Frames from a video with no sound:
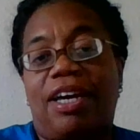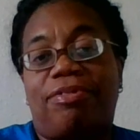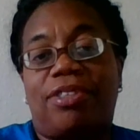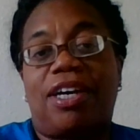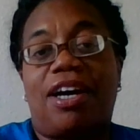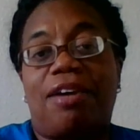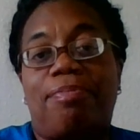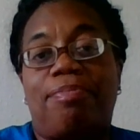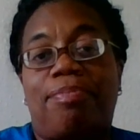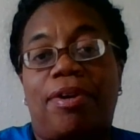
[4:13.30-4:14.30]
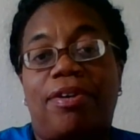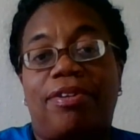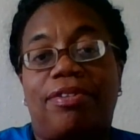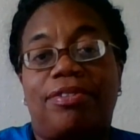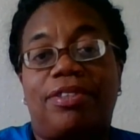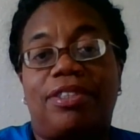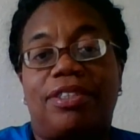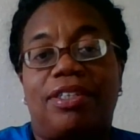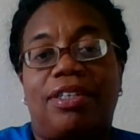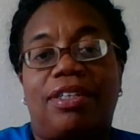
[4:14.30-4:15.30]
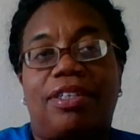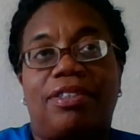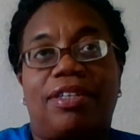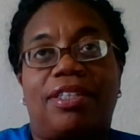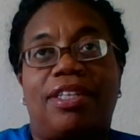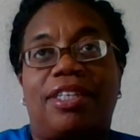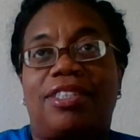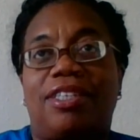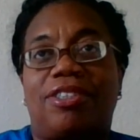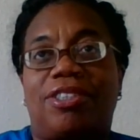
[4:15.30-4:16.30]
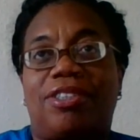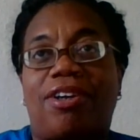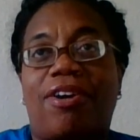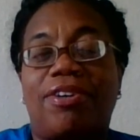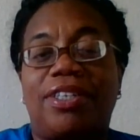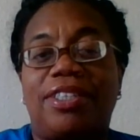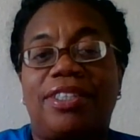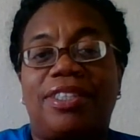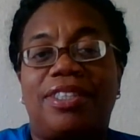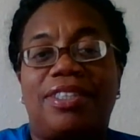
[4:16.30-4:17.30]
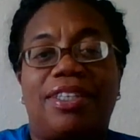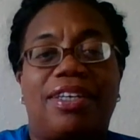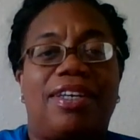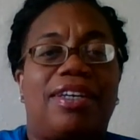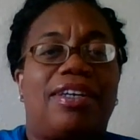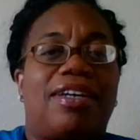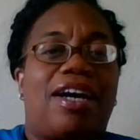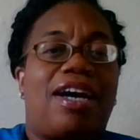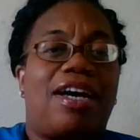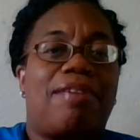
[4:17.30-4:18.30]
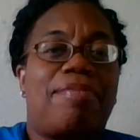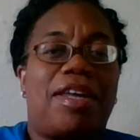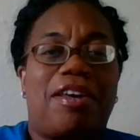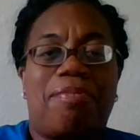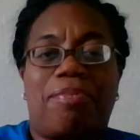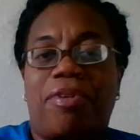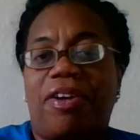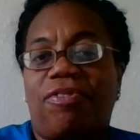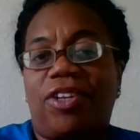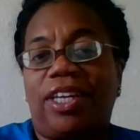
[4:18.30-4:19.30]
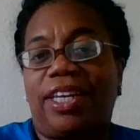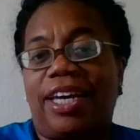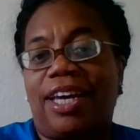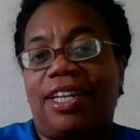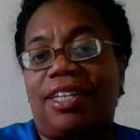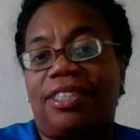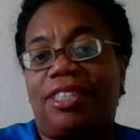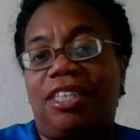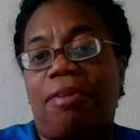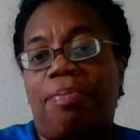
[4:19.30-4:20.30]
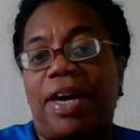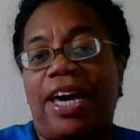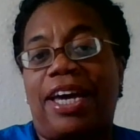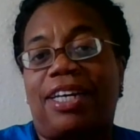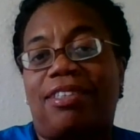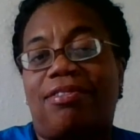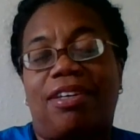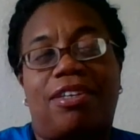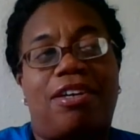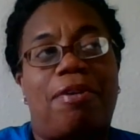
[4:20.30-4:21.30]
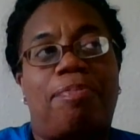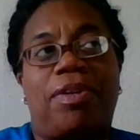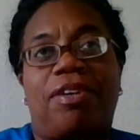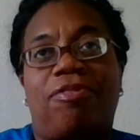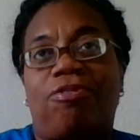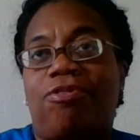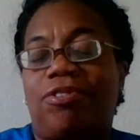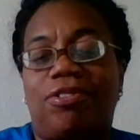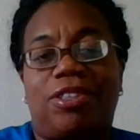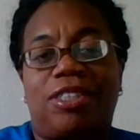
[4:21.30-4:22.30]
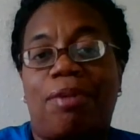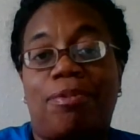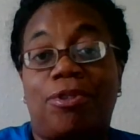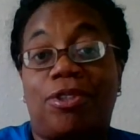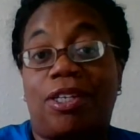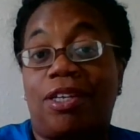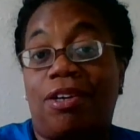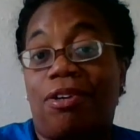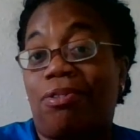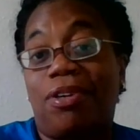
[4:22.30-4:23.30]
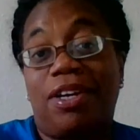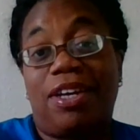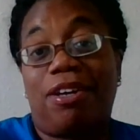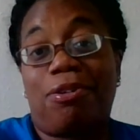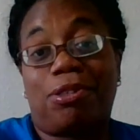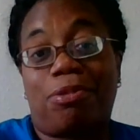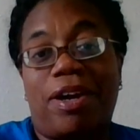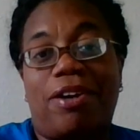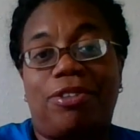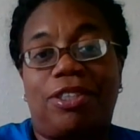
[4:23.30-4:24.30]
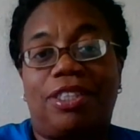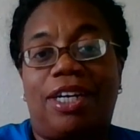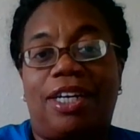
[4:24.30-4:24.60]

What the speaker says: we have Todd Burns, I think his name's Starnes. I met him briefly at a CPAC a couple of summers ago. It was around